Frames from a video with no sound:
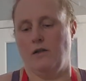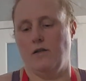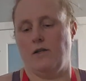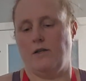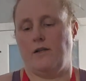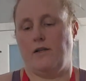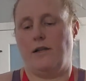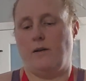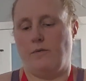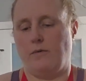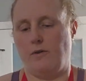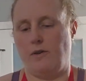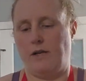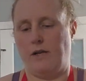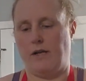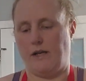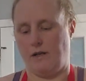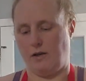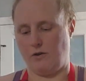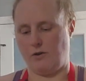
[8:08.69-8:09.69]
So now we're going
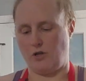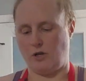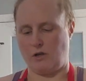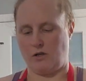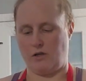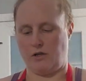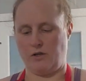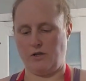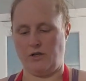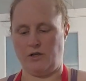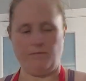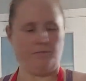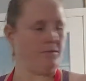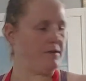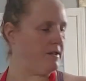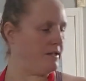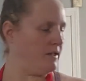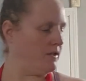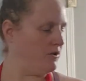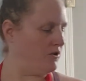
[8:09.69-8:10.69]
to add our chocolate
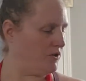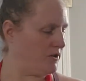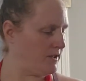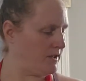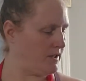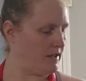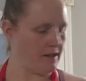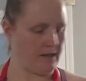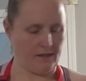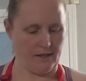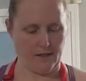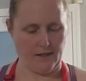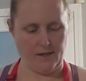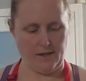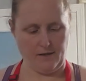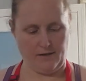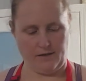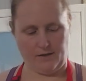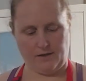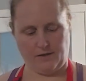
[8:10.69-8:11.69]
chips, just like
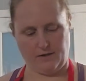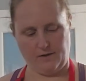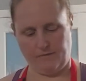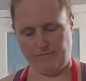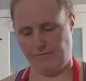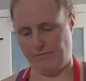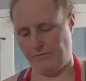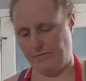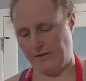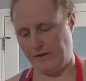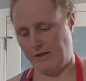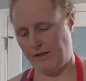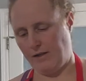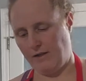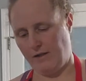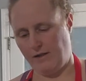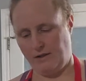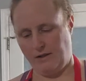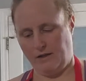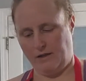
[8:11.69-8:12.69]
that,
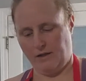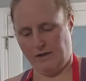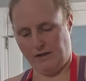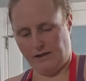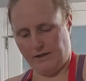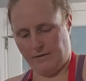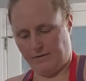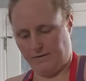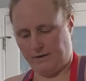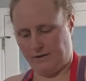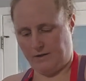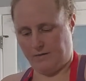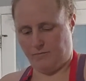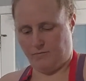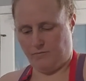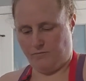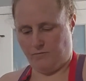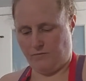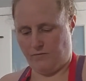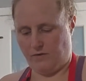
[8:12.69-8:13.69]
and give them
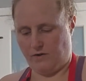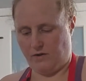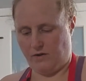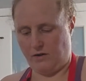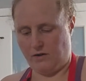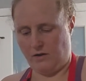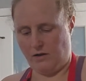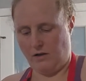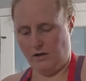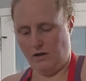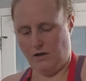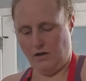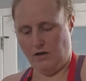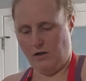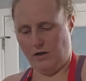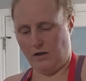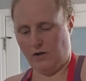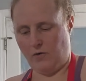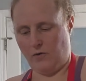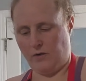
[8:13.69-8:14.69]

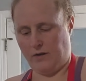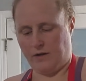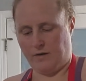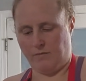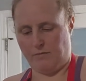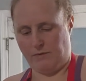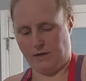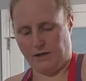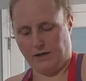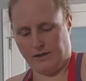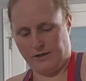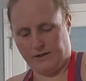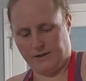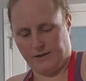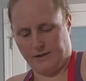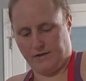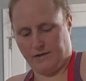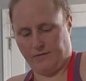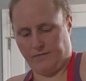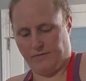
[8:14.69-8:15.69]
a quick
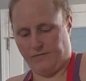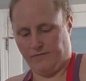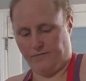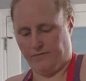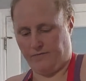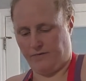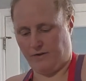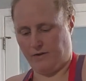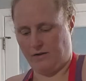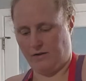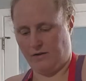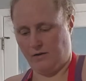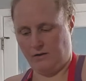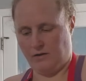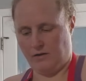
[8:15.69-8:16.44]
mix.